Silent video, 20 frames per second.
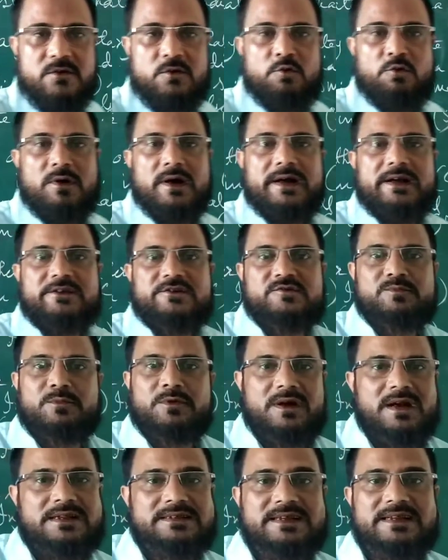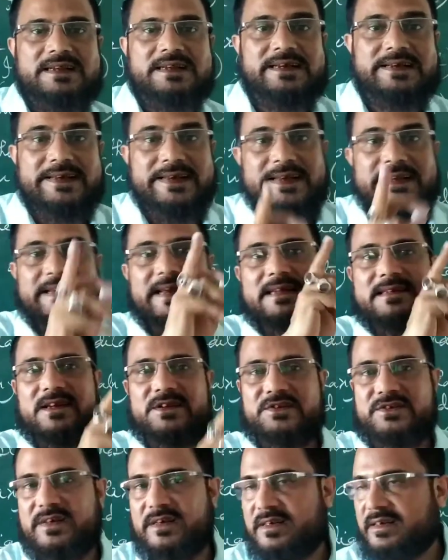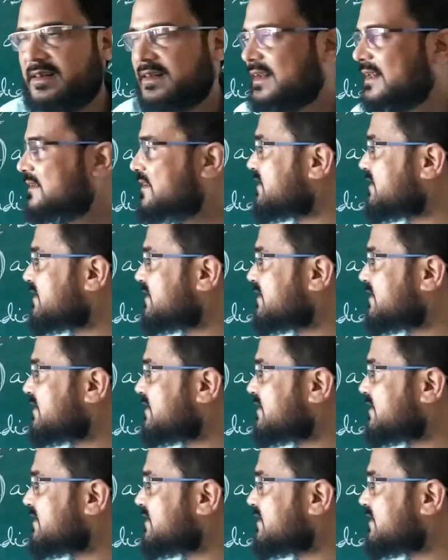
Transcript: Goa is smaller than any other state in India.